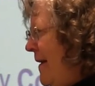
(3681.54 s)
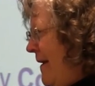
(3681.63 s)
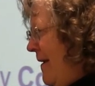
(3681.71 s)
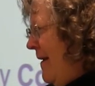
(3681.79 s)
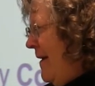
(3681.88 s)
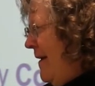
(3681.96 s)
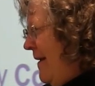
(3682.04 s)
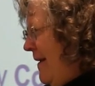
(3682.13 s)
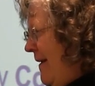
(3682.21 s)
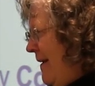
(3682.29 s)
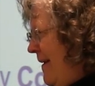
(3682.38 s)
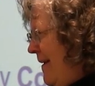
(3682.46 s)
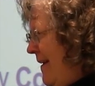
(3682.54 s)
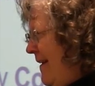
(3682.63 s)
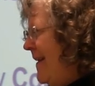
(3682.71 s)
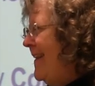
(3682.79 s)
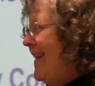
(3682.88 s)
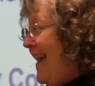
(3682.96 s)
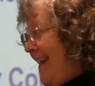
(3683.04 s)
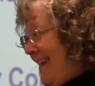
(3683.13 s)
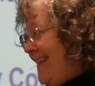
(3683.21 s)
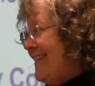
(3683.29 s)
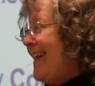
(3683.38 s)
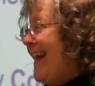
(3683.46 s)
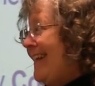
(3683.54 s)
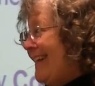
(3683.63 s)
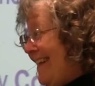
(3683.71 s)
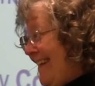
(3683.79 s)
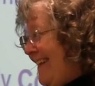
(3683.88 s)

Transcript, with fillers: look, you're going to have a fire. Yeah, exactly.